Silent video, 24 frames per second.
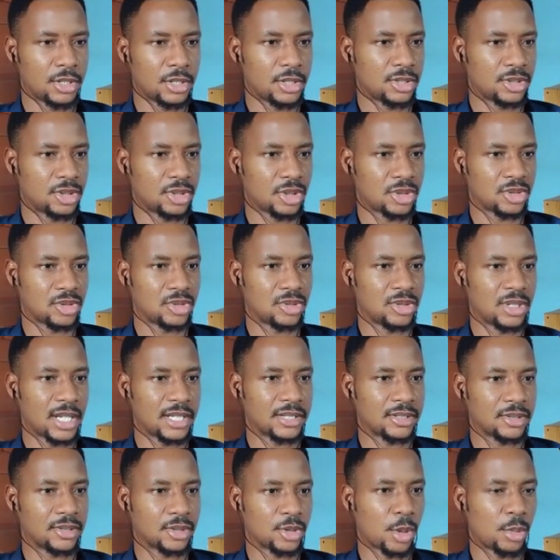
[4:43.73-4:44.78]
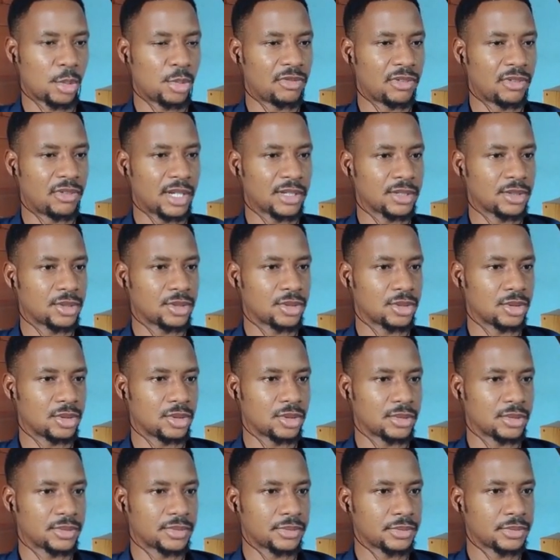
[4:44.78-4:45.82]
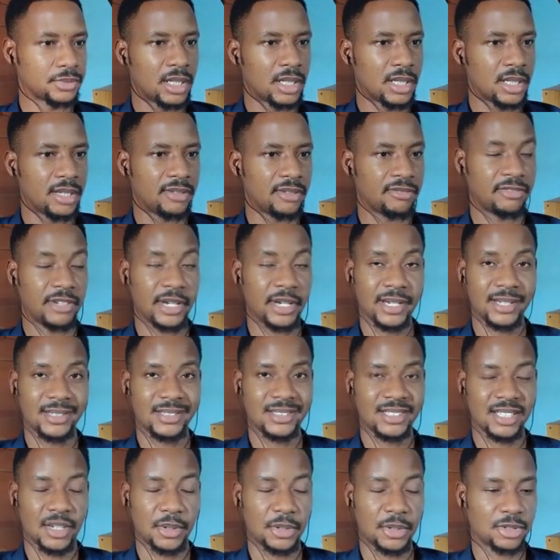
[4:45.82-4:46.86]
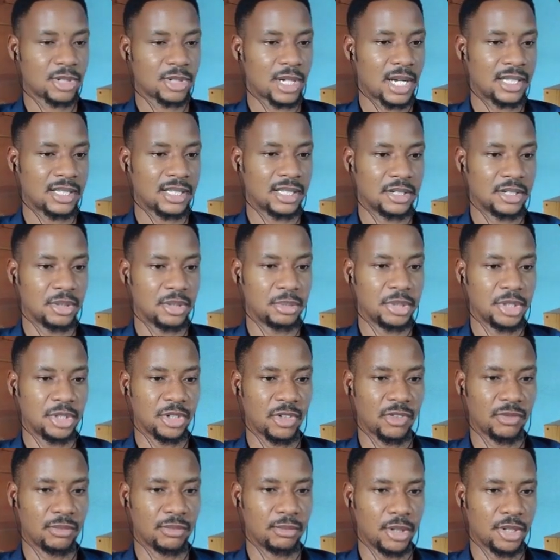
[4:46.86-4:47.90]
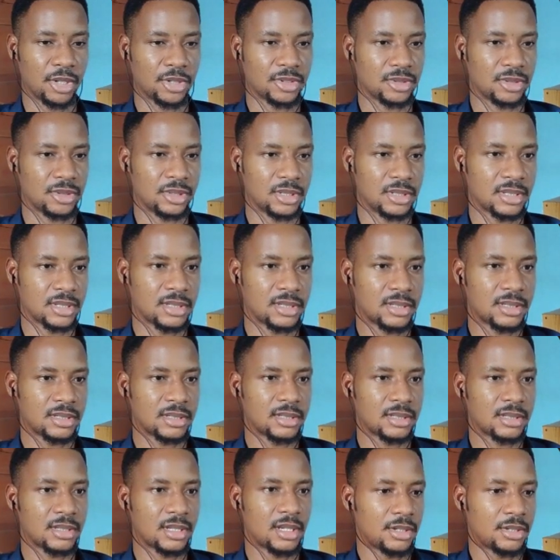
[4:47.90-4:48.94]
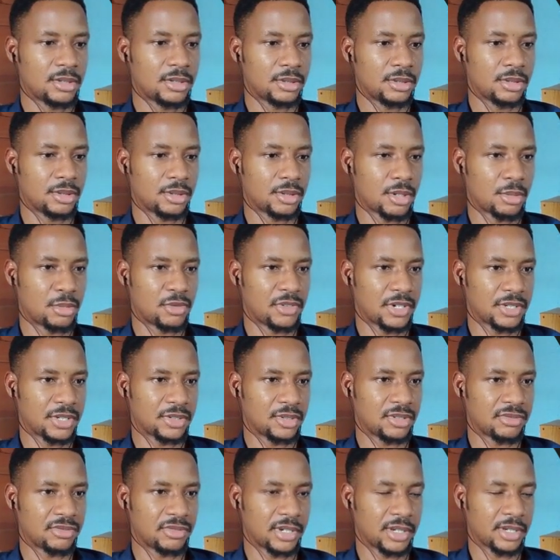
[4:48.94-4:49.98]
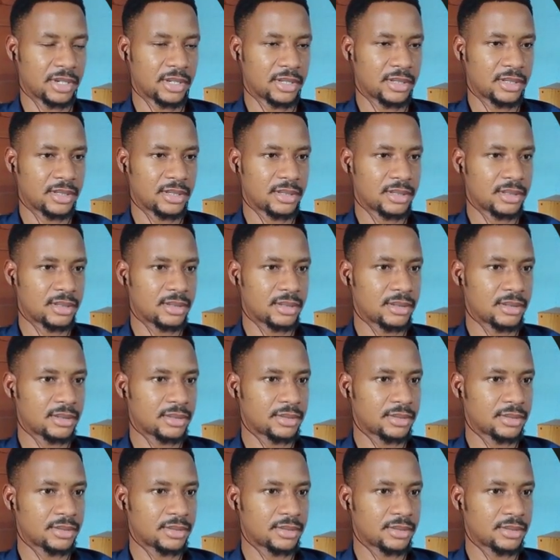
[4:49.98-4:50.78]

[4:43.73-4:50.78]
So to do that, you come over to effects. I want to add a little bit of blur to this. So come over to effects.